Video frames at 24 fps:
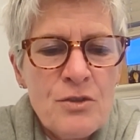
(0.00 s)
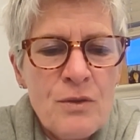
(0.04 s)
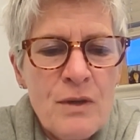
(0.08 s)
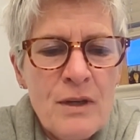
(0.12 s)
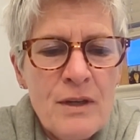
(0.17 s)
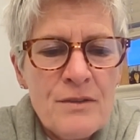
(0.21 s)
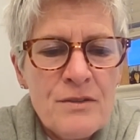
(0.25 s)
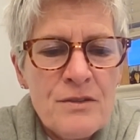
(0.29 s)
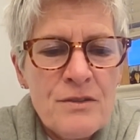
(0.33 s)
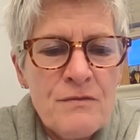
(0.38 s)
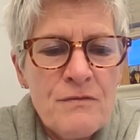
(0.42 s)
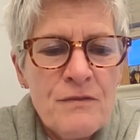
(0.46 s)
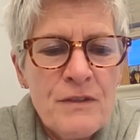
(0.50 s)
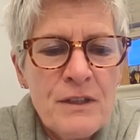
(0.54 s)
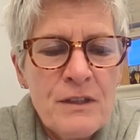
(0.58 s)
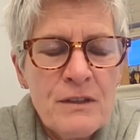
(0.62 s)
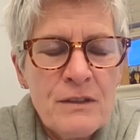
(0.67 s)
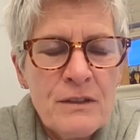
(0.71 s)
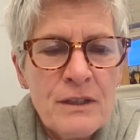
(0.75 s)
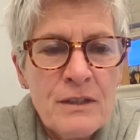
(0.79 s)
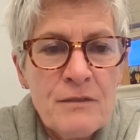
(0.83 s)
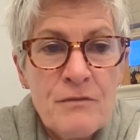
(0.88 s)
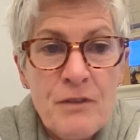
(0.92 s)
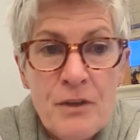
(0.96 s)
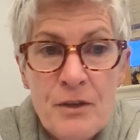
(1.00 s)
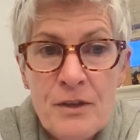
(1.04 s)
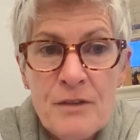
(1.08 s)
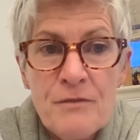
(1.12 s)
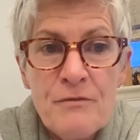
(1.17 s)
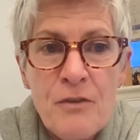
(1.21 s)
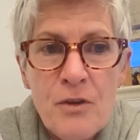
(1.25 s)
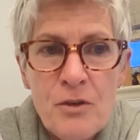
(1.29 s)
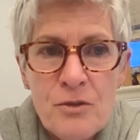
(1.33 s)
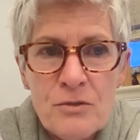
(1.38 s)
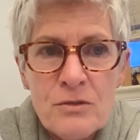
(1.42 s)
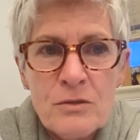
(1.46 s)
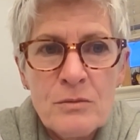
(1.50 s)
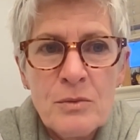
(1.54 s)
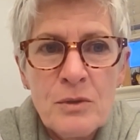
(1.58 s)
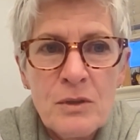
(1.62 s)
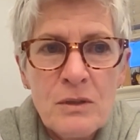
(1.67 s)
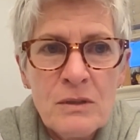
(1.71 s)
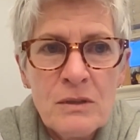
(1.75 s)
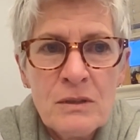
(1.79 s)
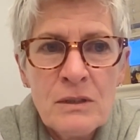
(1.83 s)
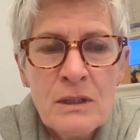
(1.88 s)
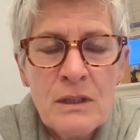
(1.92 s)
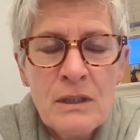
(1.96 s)
us feeling very
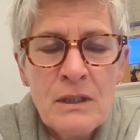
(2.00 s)
vulnerable,